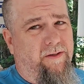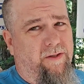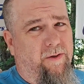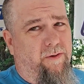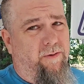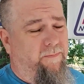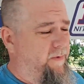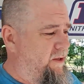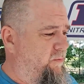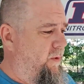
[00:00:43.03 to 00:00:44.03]
so
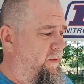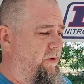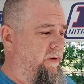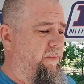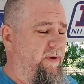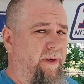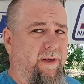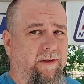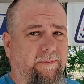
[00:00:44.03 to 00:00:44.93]
that's what we're going to put in.